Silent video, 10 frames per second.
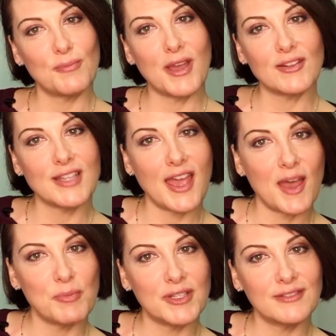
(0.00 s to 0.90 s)
about to
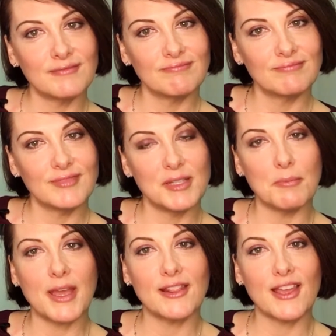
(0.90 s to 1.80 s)
happen in
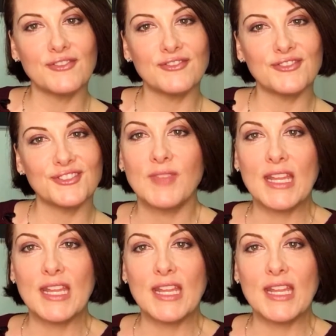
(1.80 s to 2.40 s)
my life.